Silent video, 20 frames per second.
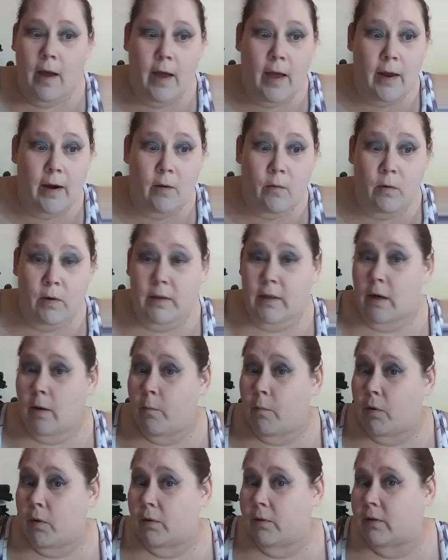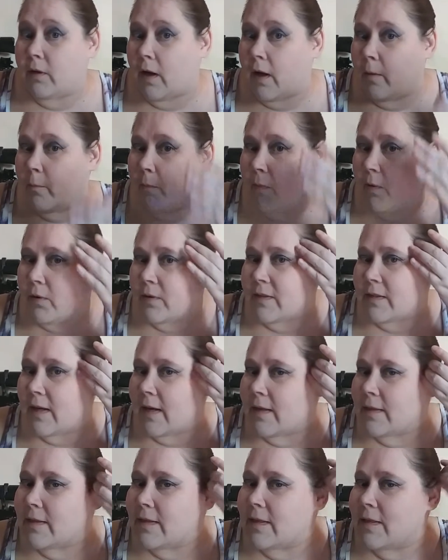And it worked out both on both
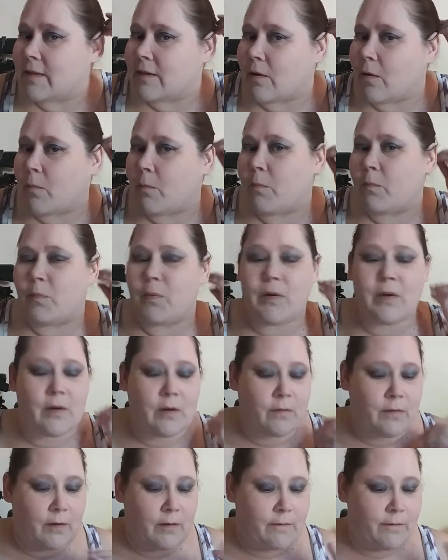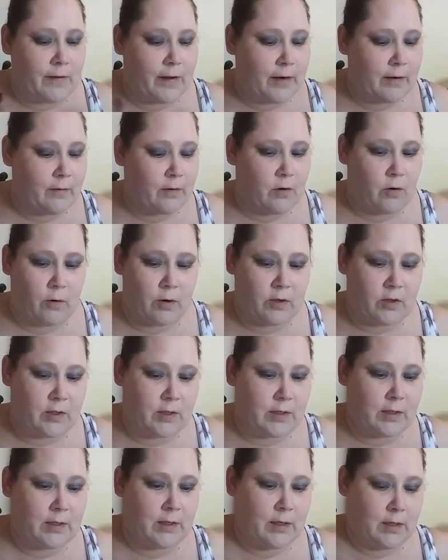sides. So beautiful, fun,
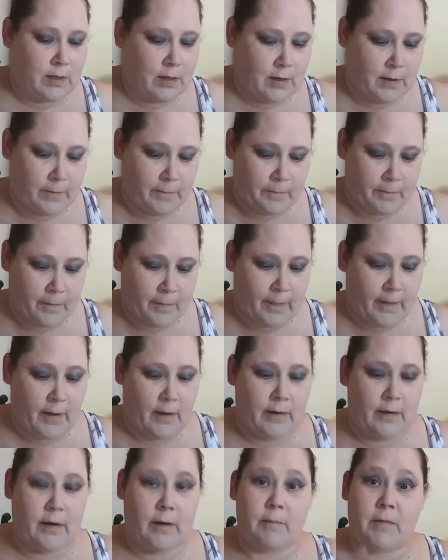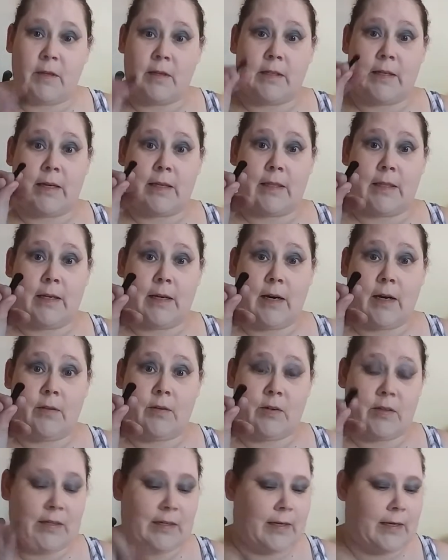gorgeous. Now I'm going to take the
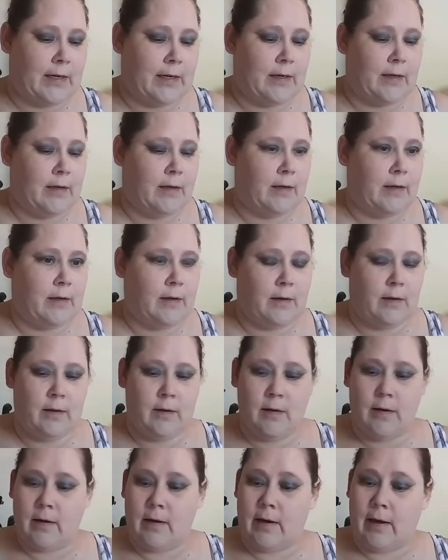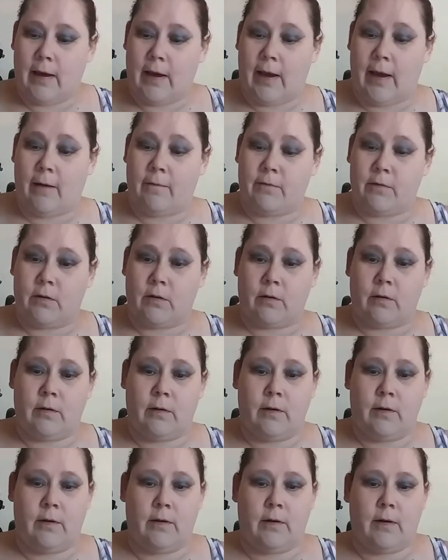other side
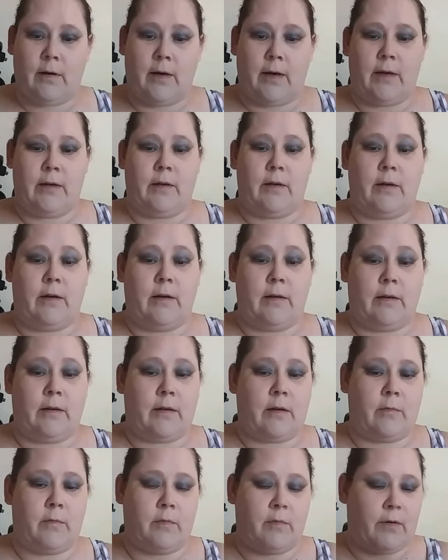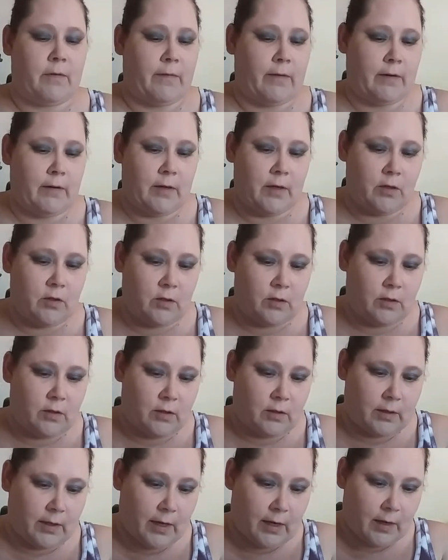after I did a little bit more foundation
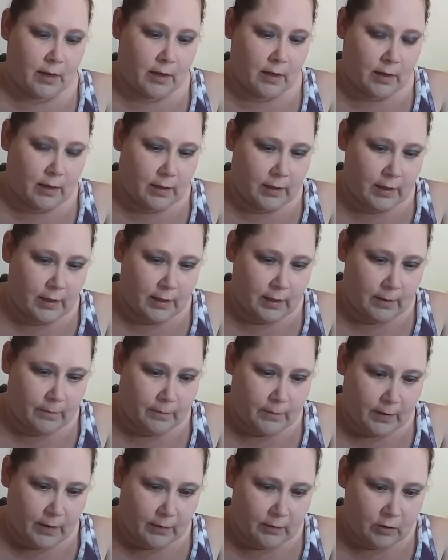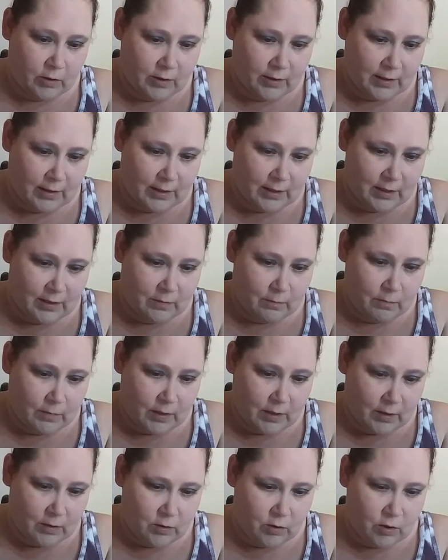so that I can clean up just a
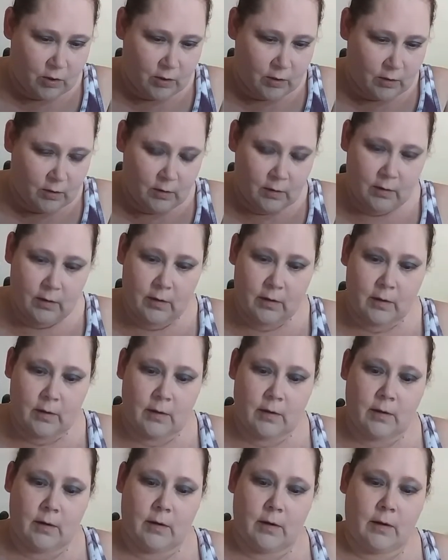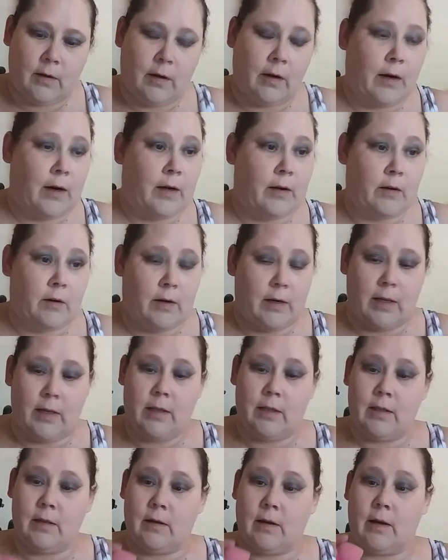smidge
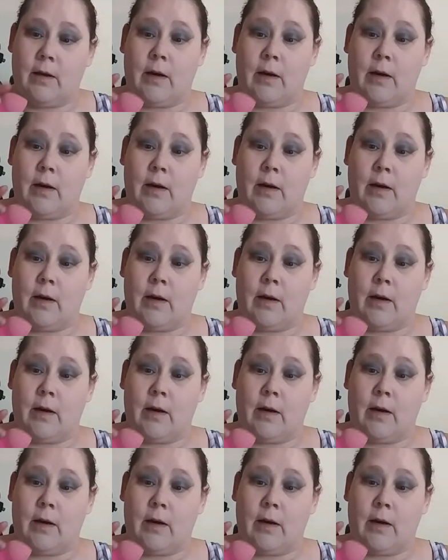underneath.